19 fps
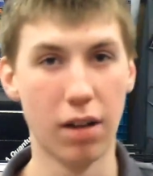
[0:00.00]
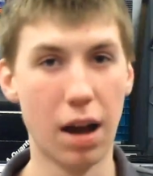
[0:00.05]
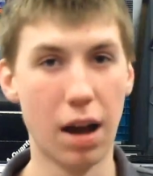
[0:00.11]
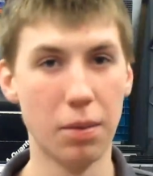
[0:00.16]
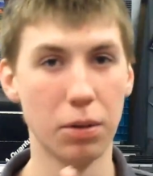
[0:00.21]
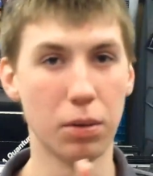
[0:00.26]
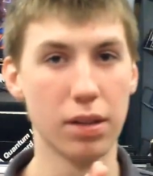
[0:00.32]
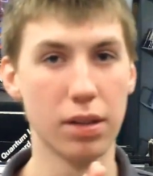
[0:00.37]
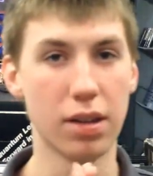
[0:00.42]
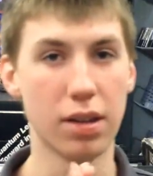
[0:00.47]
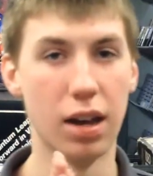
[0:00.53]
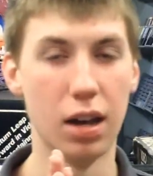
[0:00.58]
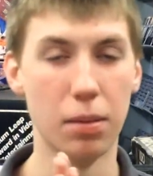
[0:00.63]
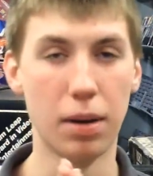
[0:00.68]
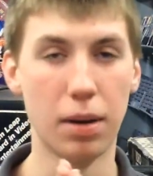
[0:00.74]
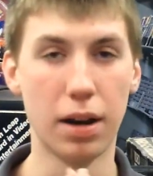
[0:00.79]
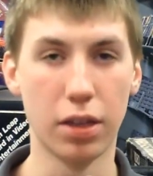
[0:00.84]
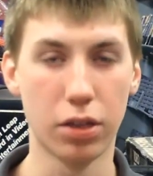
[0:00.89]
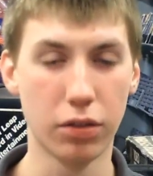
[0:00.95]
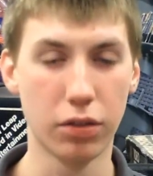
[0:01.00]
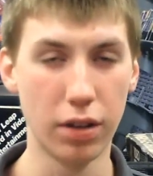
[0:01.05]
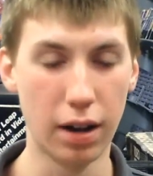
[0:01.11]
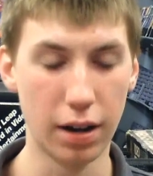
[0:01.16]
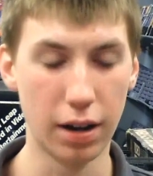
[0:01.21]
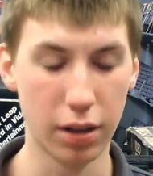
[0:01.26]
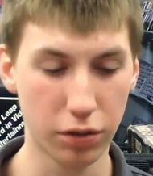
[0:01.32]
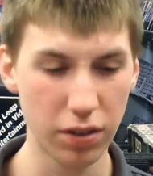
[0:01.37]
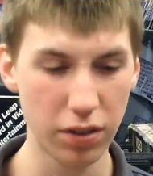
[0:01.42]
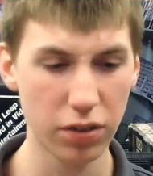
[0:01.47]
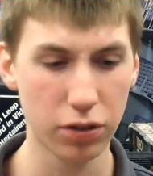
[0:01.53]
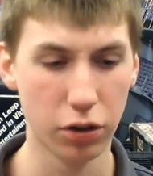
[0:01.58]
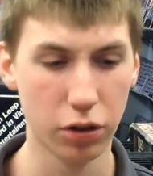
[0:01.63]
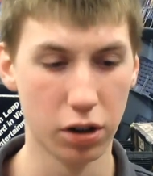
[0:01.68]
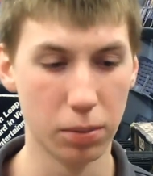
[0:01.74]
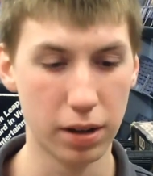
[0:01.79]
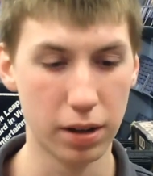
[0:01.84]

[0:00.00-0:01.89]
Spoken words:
grab it one time at a thrift store,